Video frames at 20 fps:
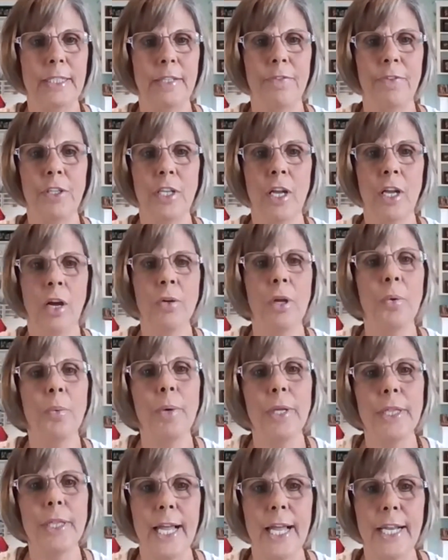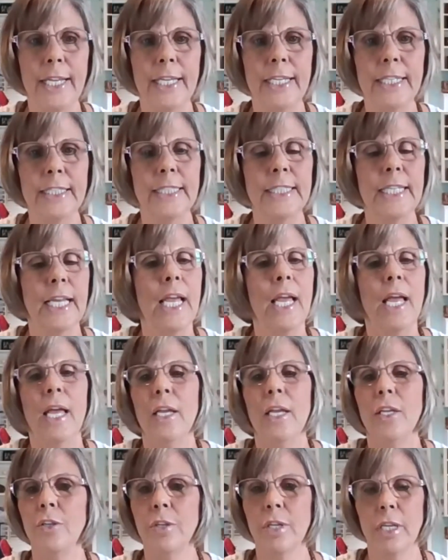If you don't know what that is,
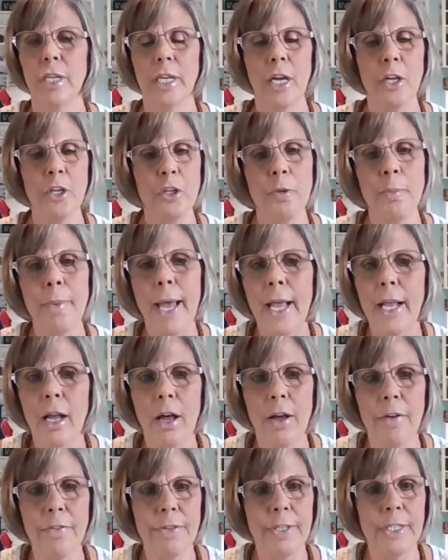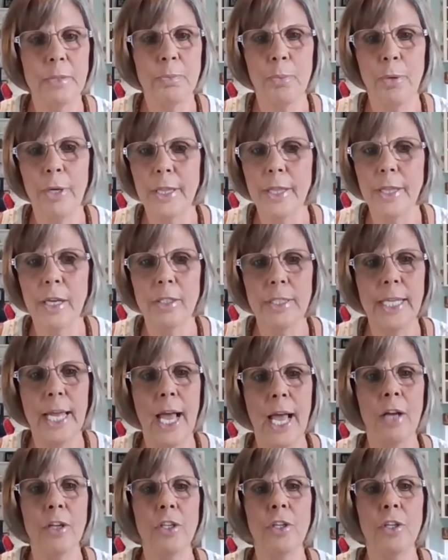you can go to your back office, print those
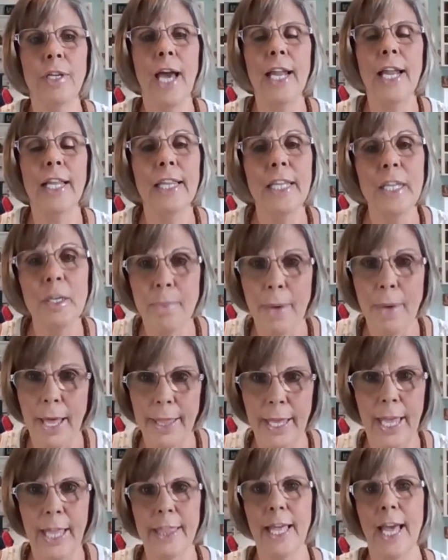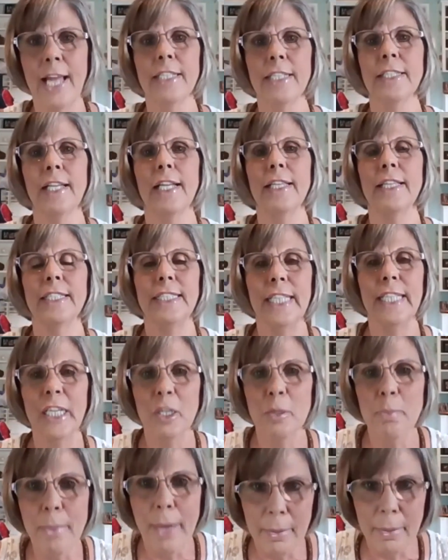out. You got to live by that. That is like the 10
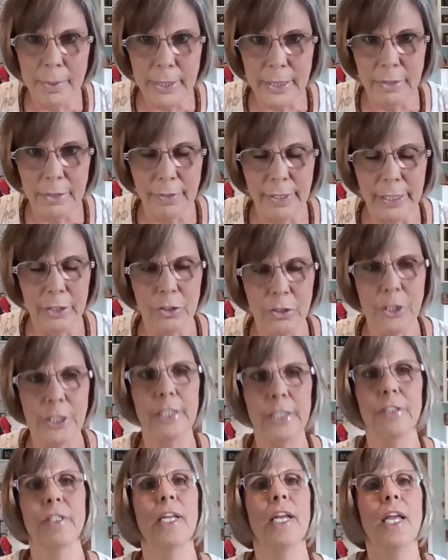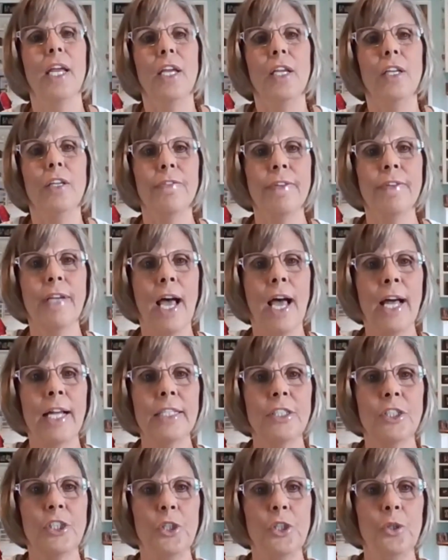commandments of Legal Shield. You've
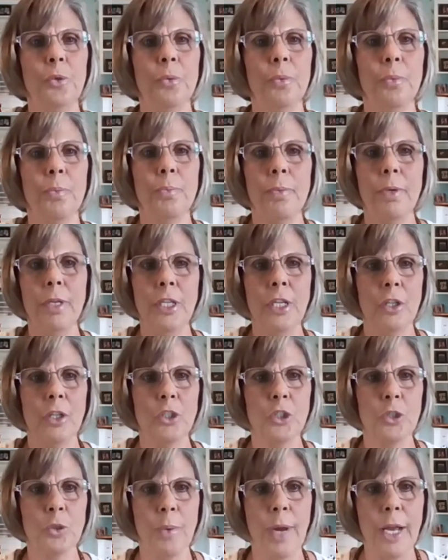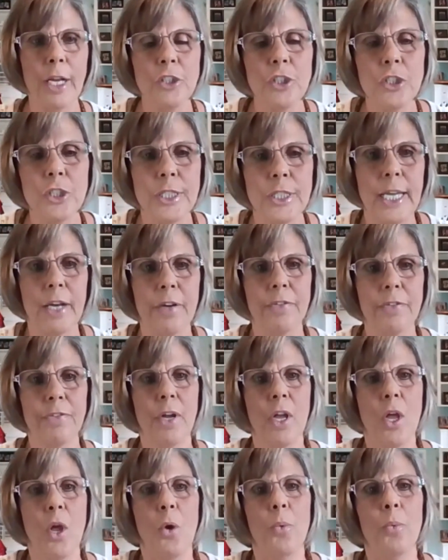got to, surround yourself
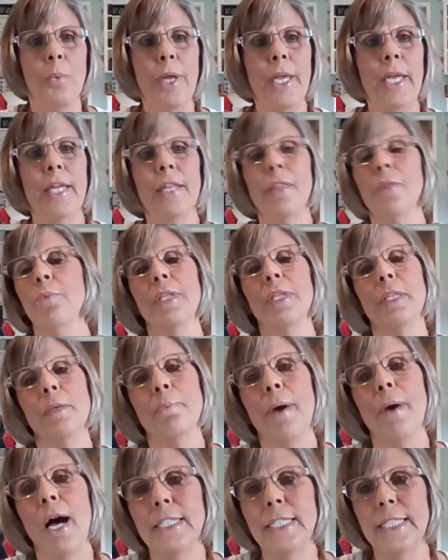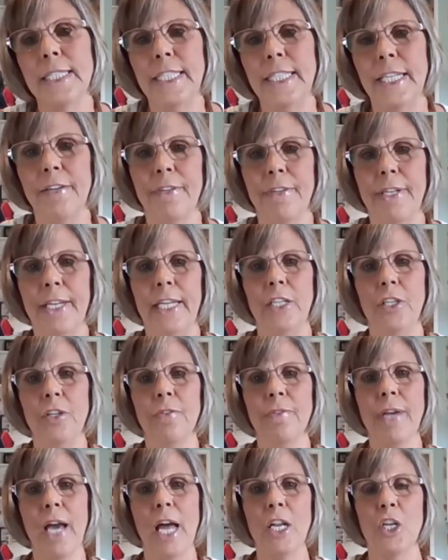with the positivity.
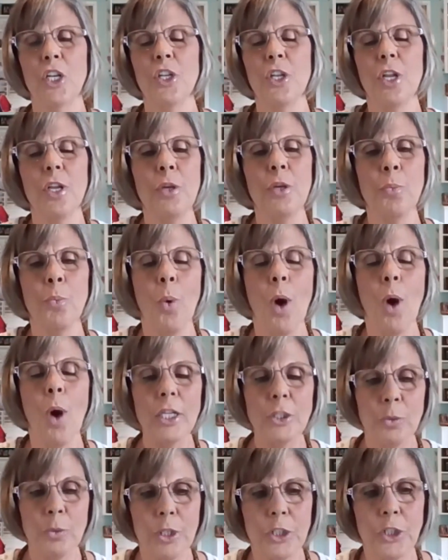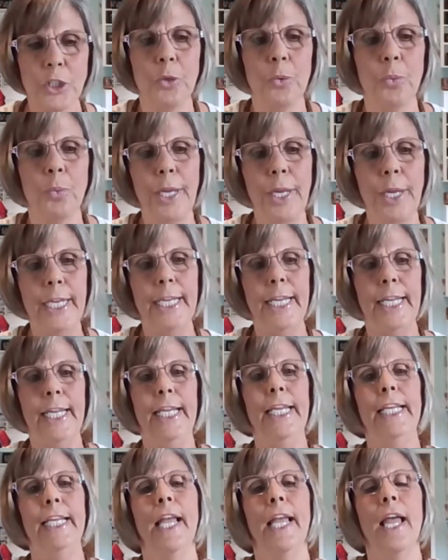You've got to watch what you're
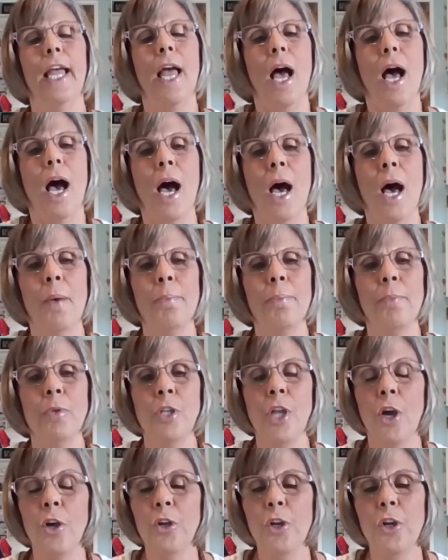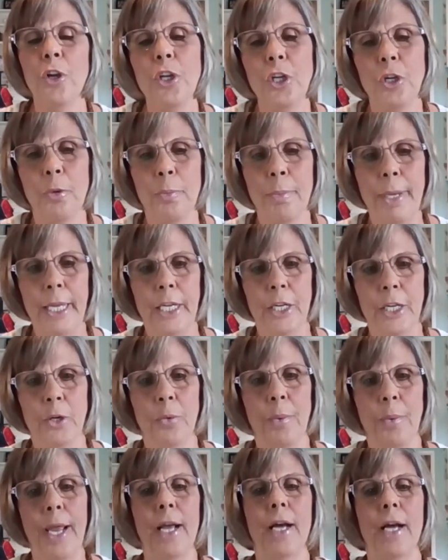reading, know who you're being
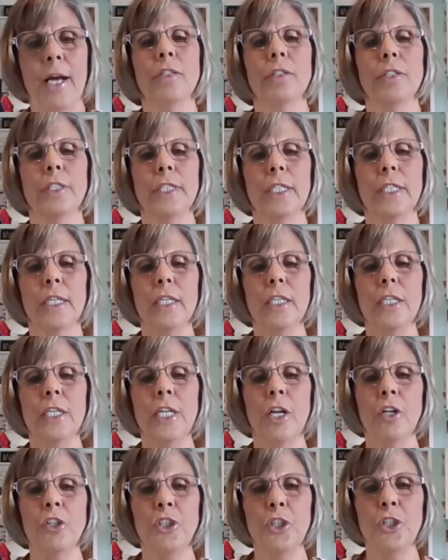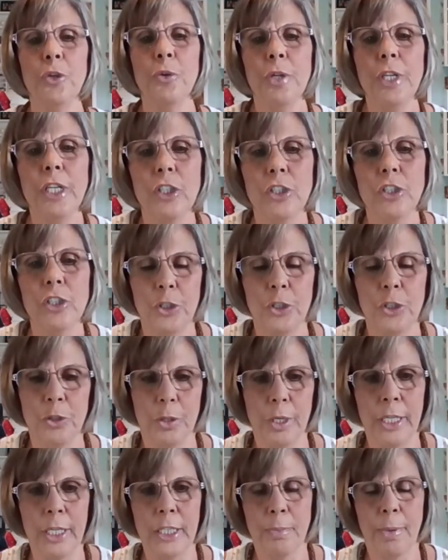around, doing your 2
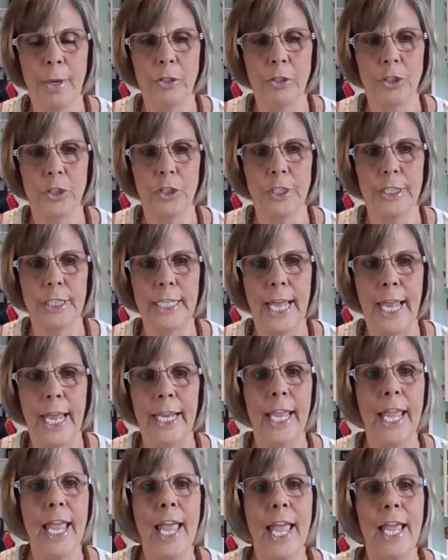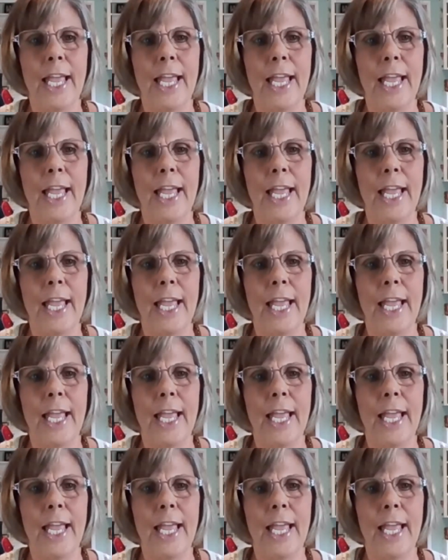exposures a day.